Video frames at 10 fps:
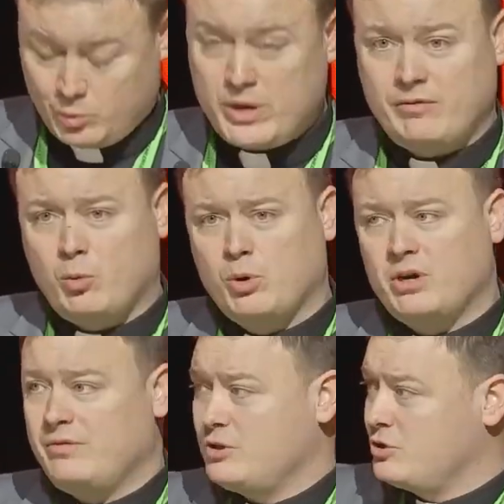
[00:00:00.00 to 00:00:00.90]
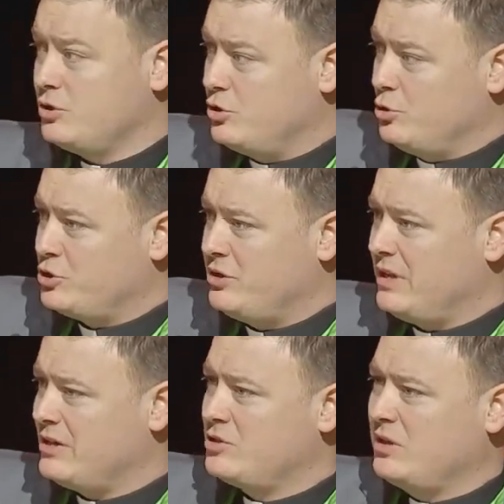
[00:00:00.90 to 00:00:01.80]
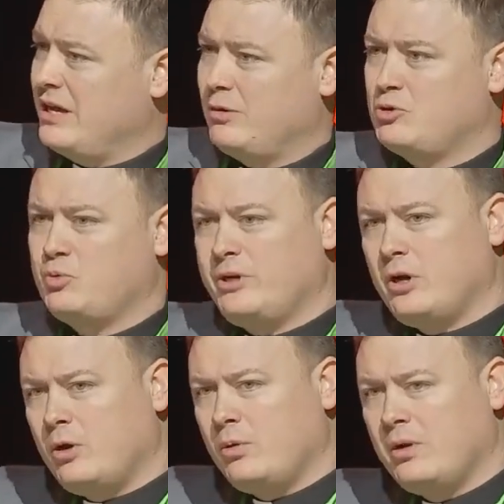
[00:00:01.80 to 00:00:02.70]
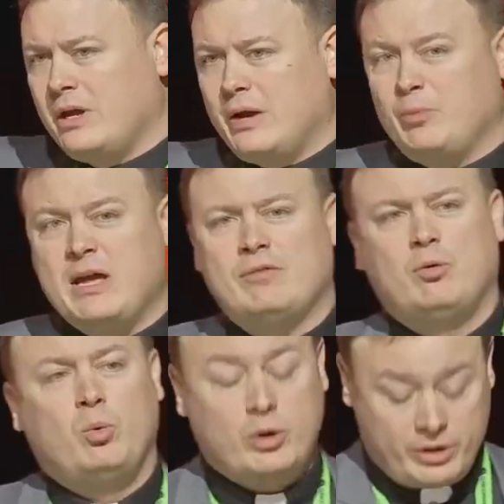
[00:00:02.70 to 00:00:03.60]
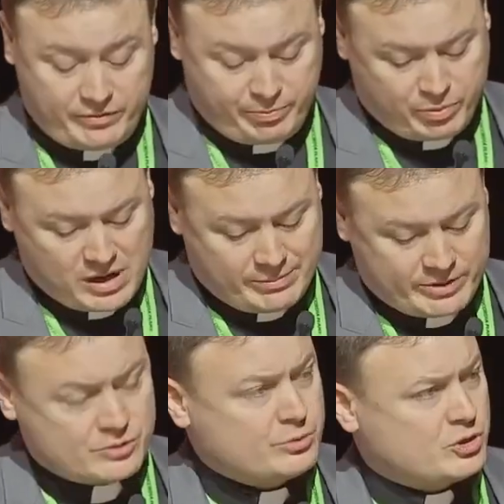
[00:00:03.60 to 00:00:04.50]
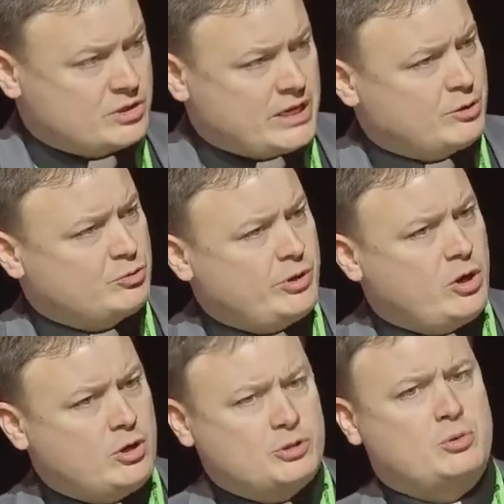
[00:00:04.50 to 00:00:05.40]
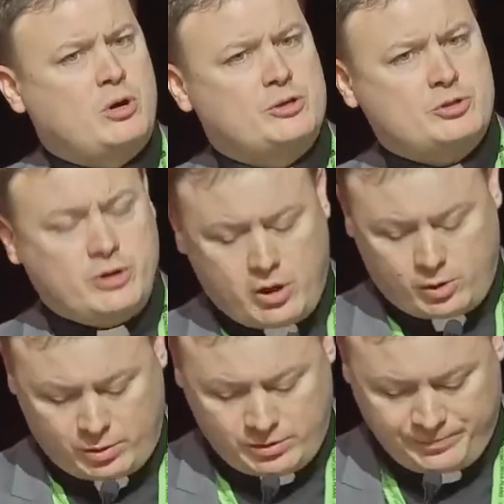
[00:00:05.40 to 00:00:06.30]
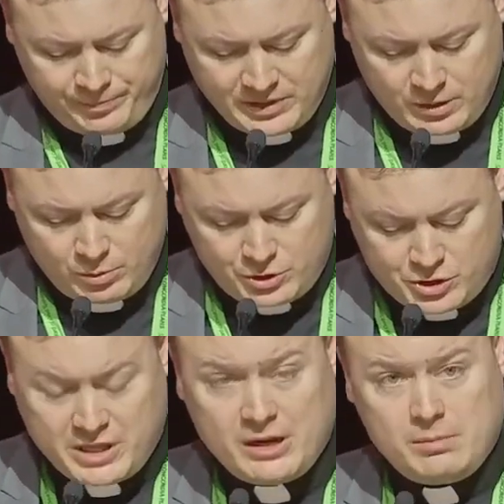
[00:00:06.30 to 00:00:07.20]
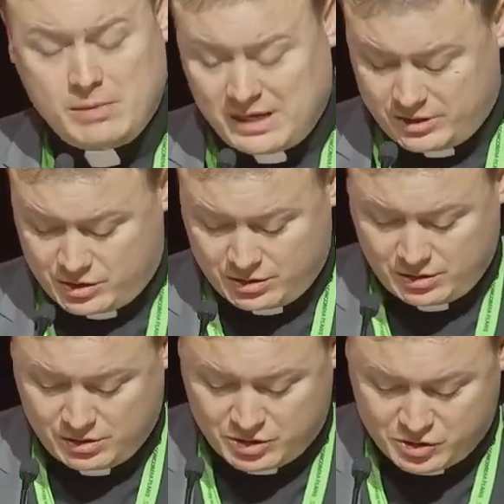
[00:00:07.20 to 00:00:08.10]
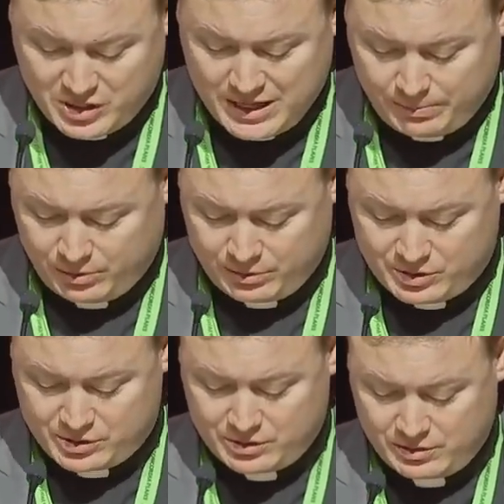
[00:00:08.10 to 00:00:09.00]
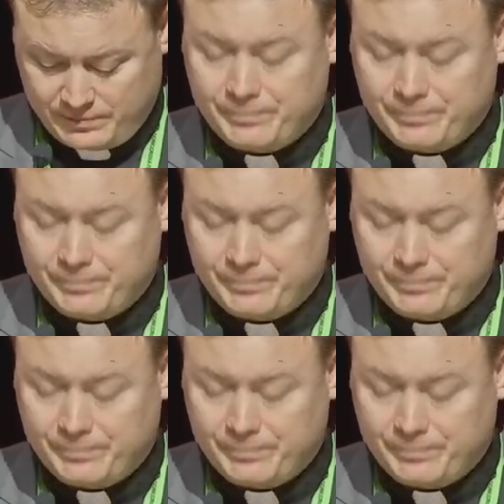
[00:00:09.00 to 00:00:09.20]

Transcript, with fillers: We have a word of institution, that's language we know, and we have a word of promise, which is language we also ought to know which is that it makes disciples.